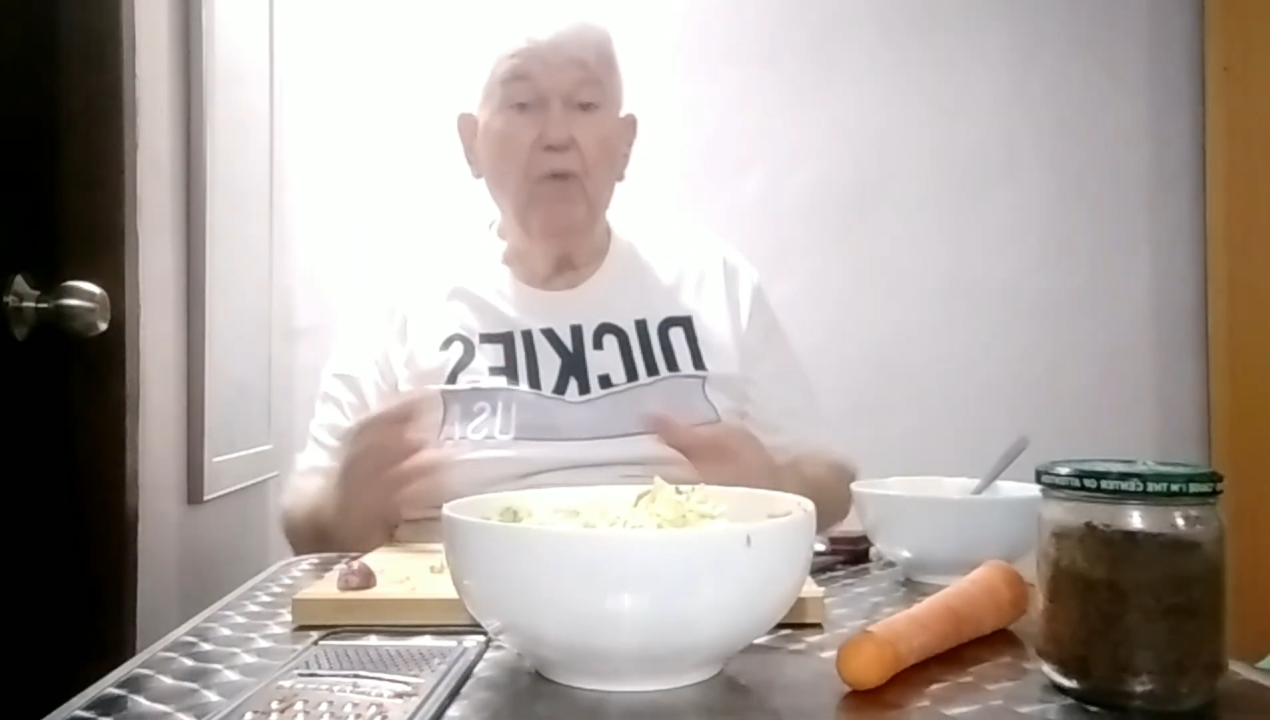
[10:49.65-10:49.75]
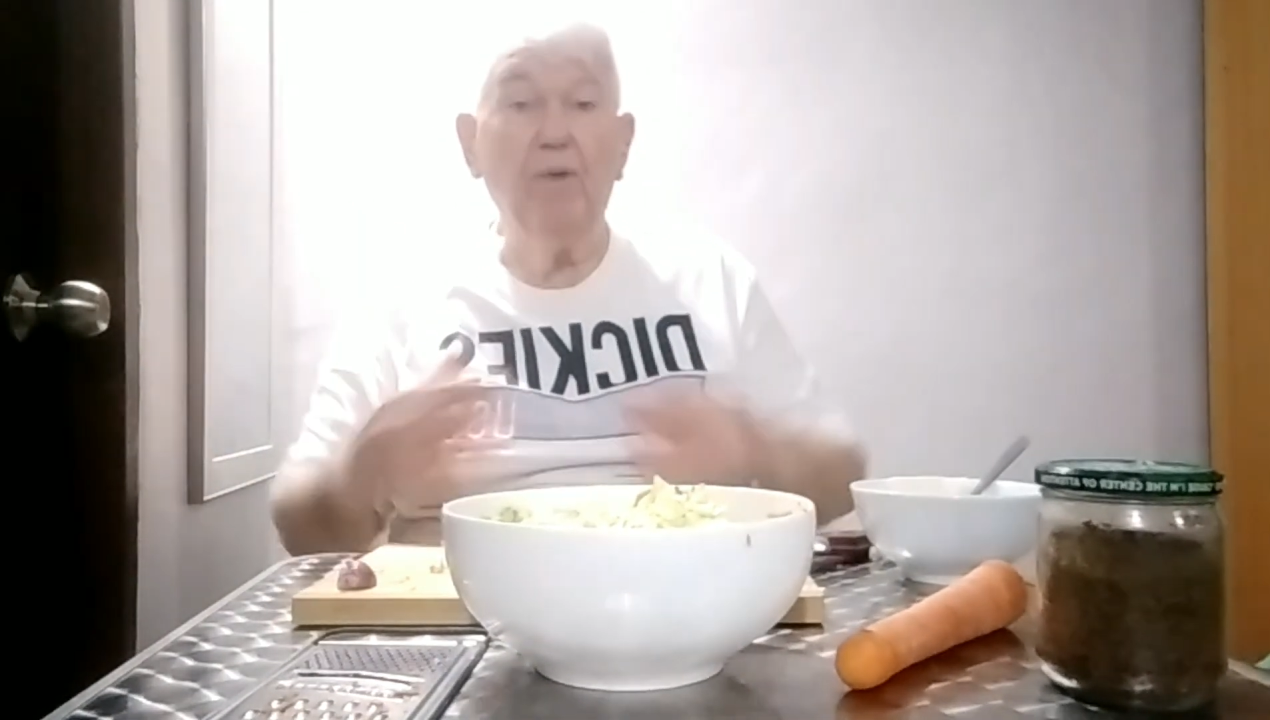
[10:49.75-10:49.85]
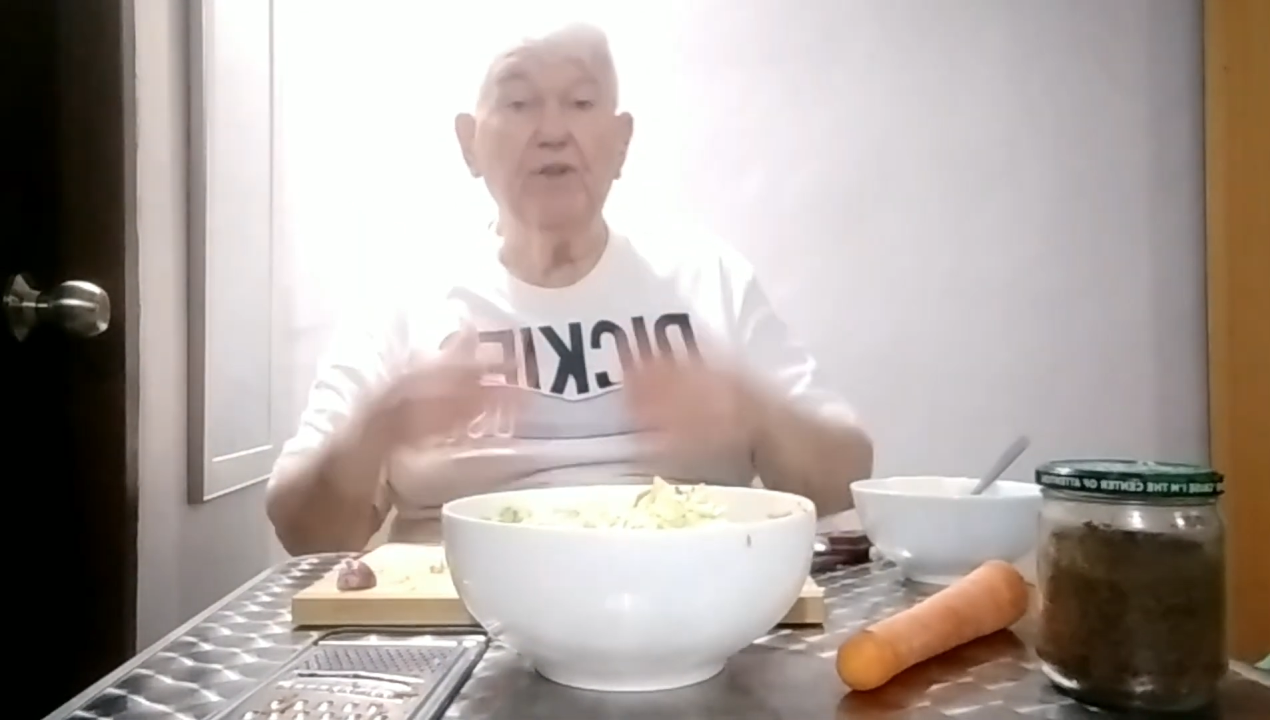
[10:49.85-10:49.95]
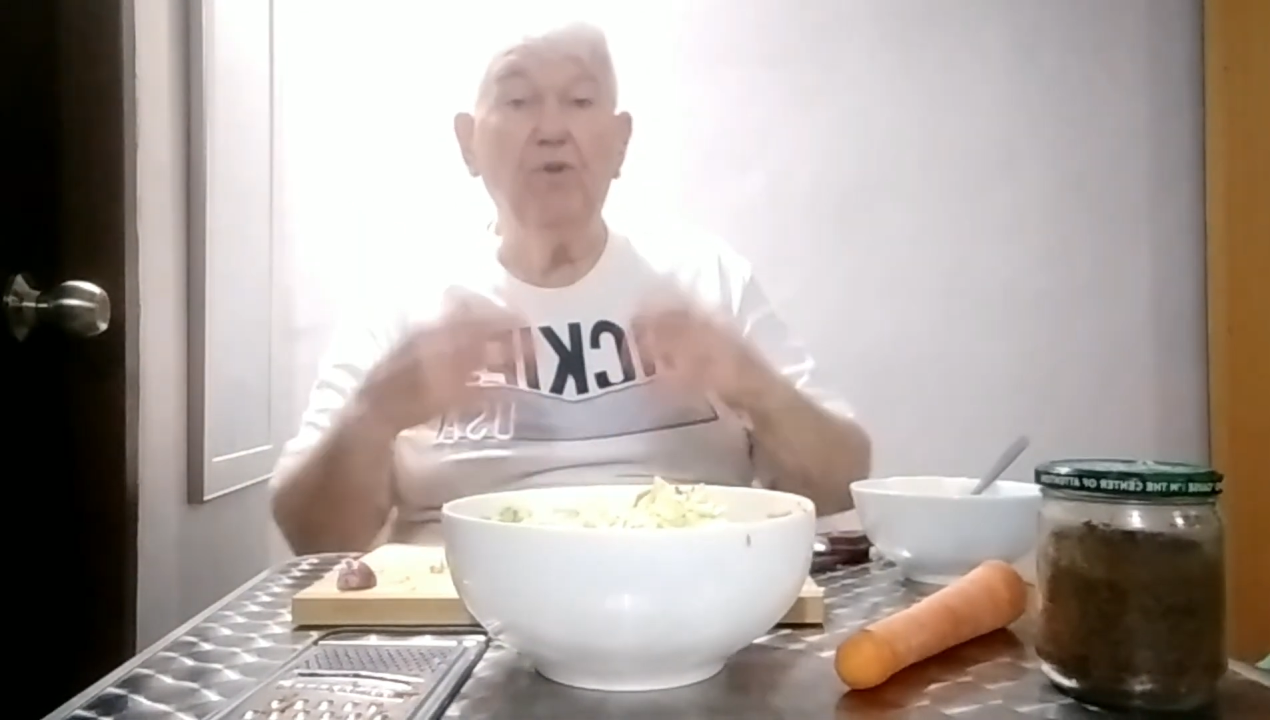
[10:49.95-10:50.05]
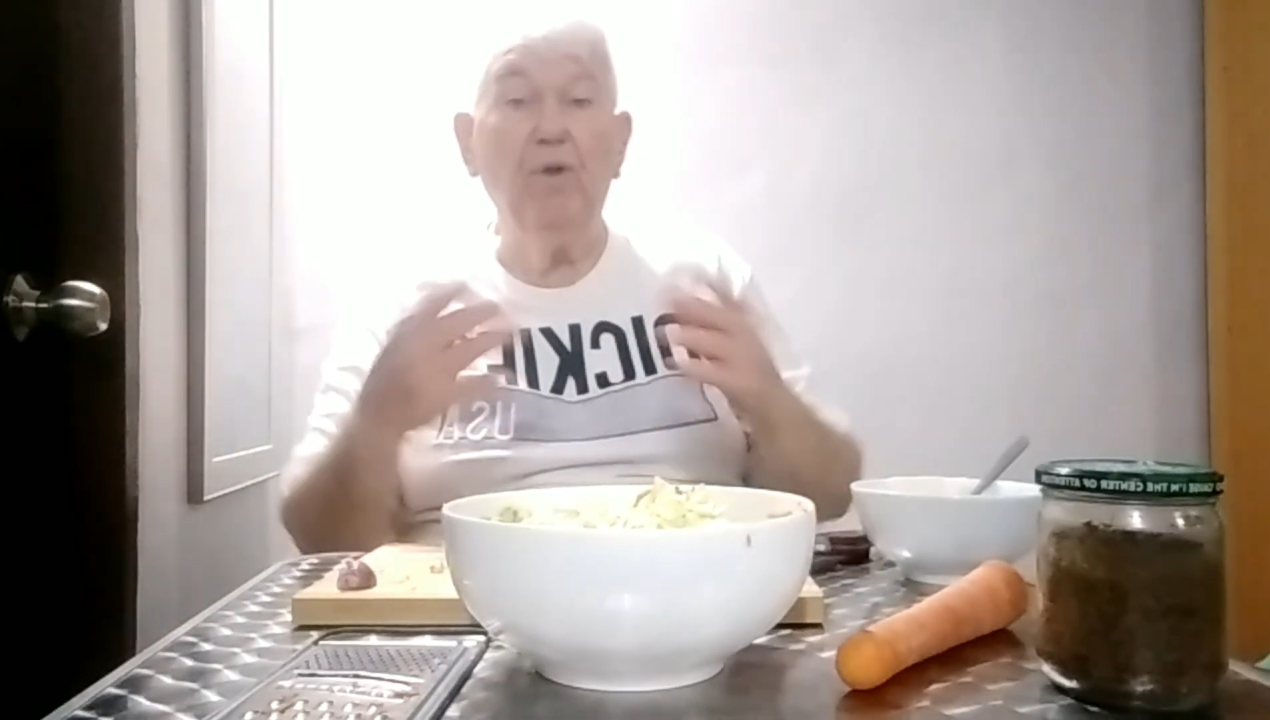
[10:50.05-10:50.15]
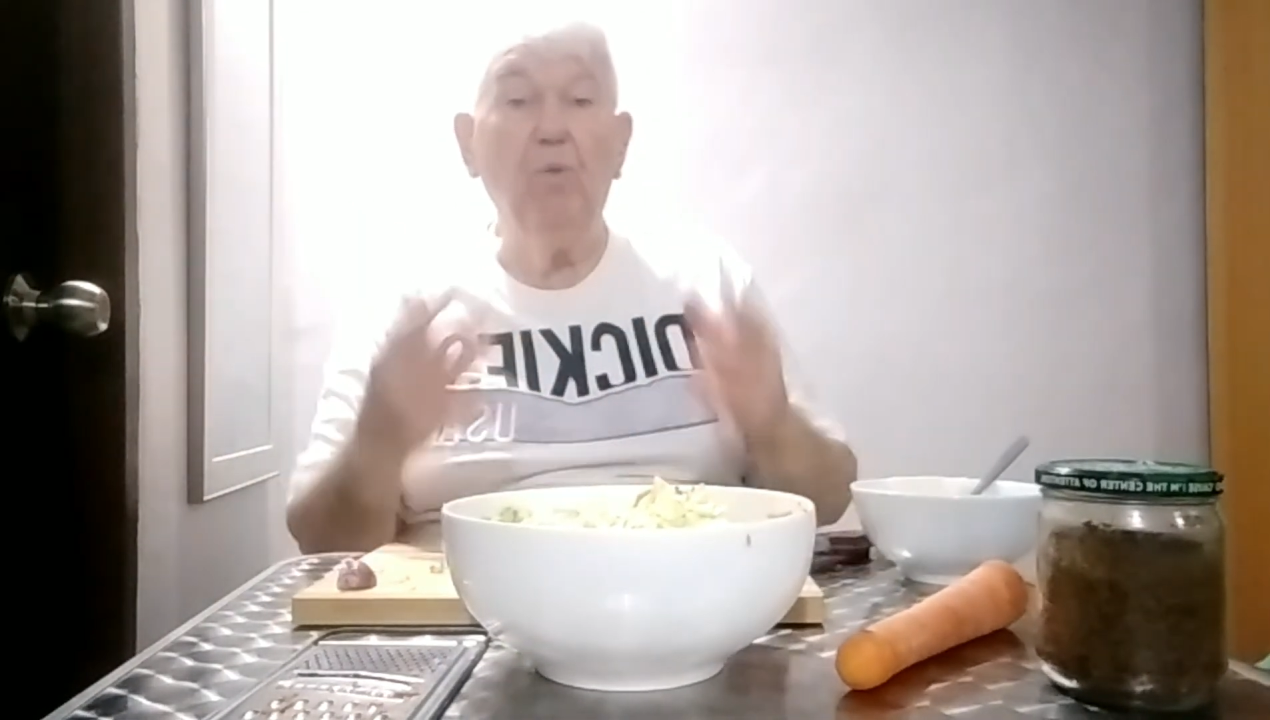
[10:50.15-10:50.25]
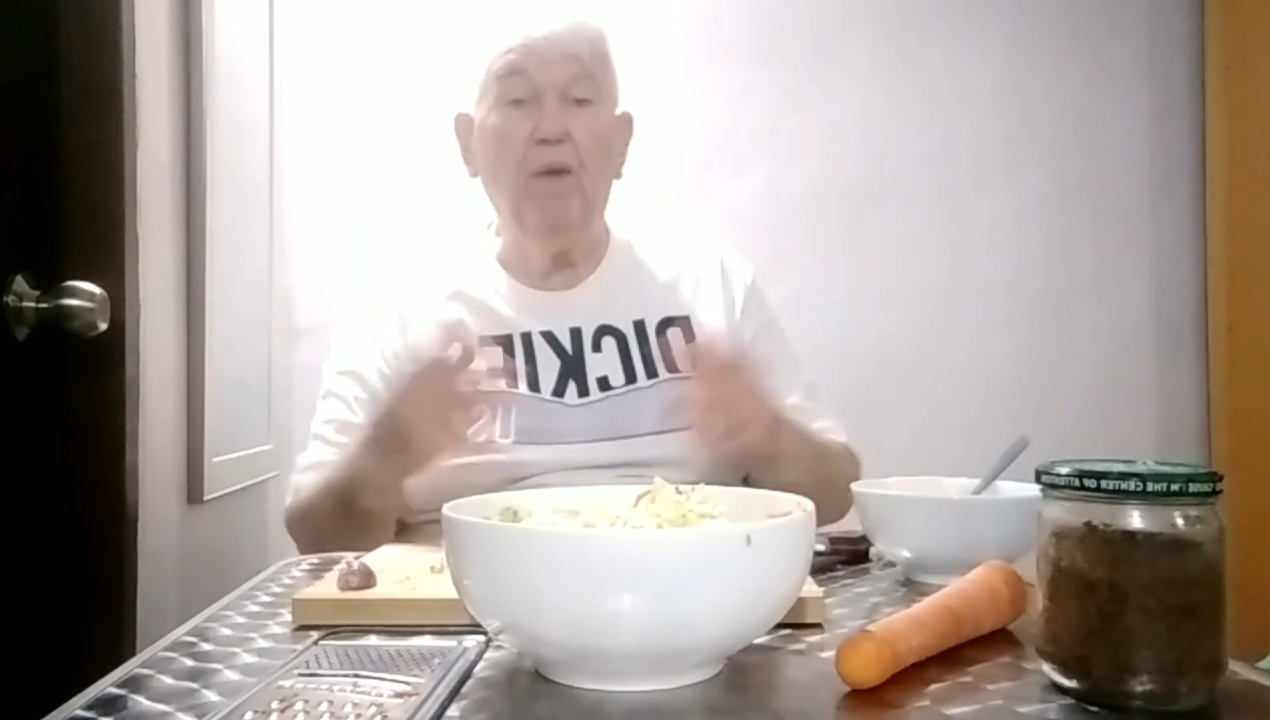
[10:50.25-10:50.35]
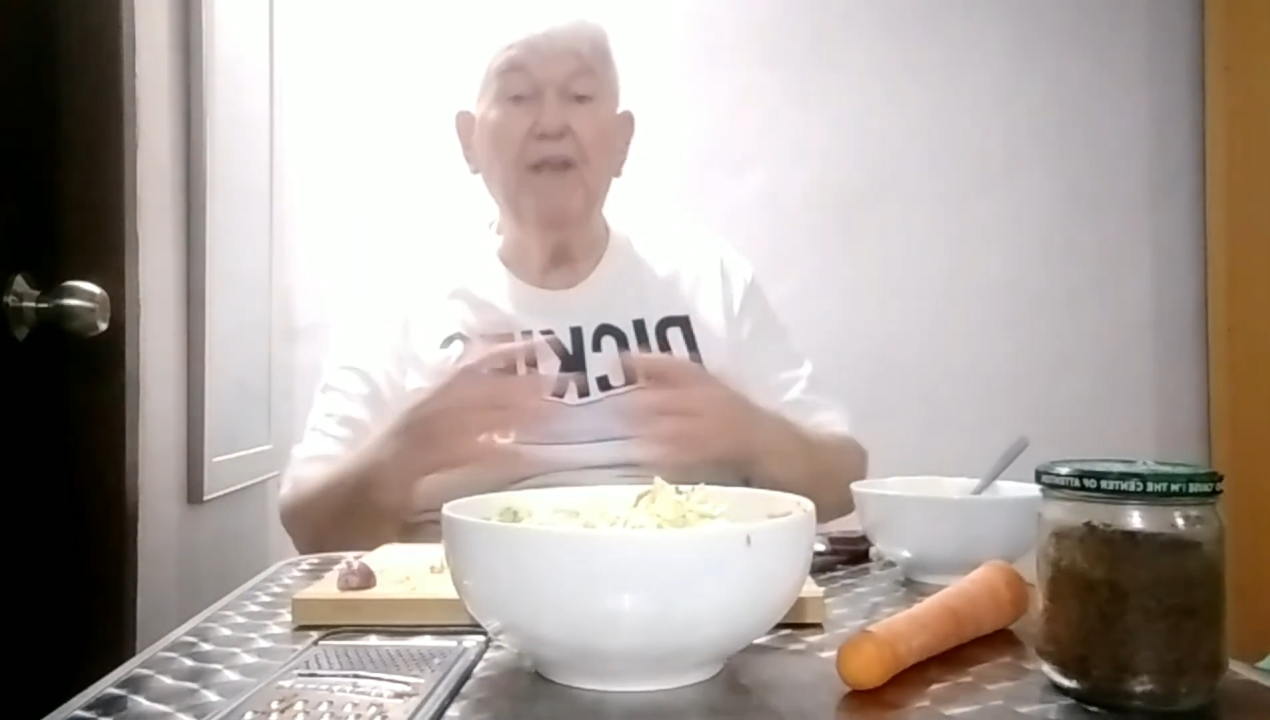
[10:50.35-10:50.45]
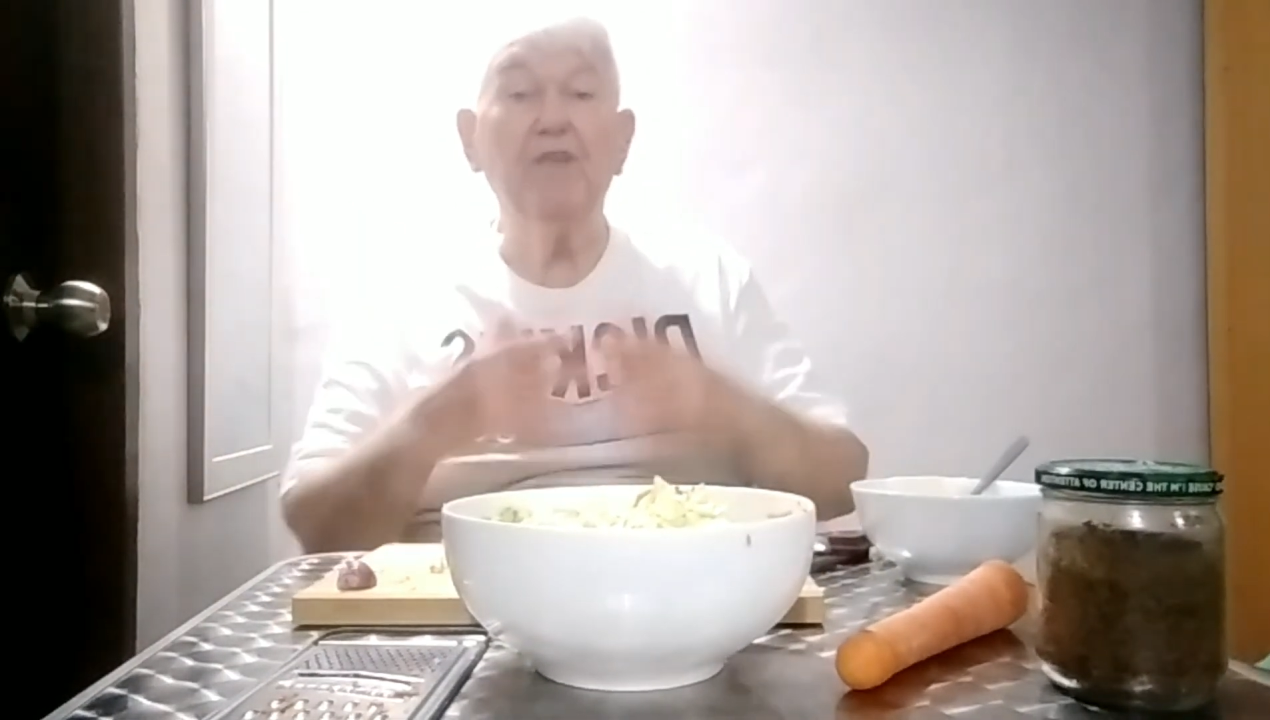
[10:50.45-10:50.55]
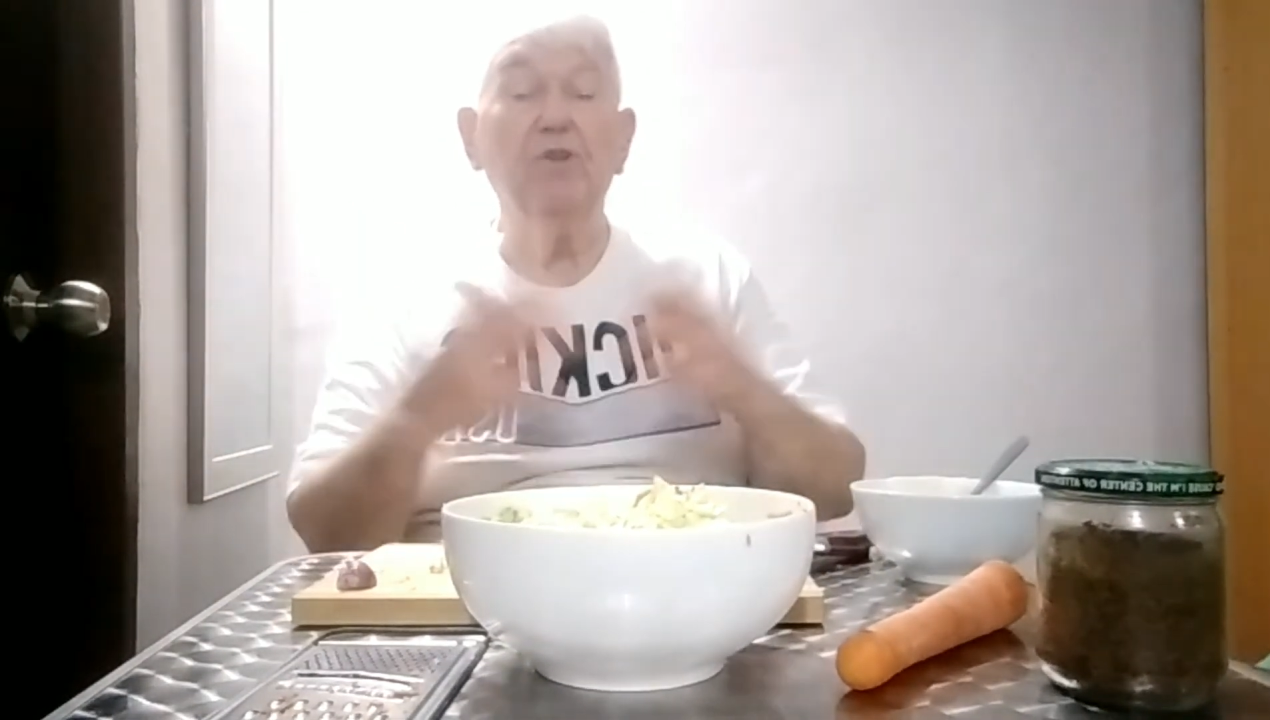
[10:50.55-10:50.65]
when it's going white,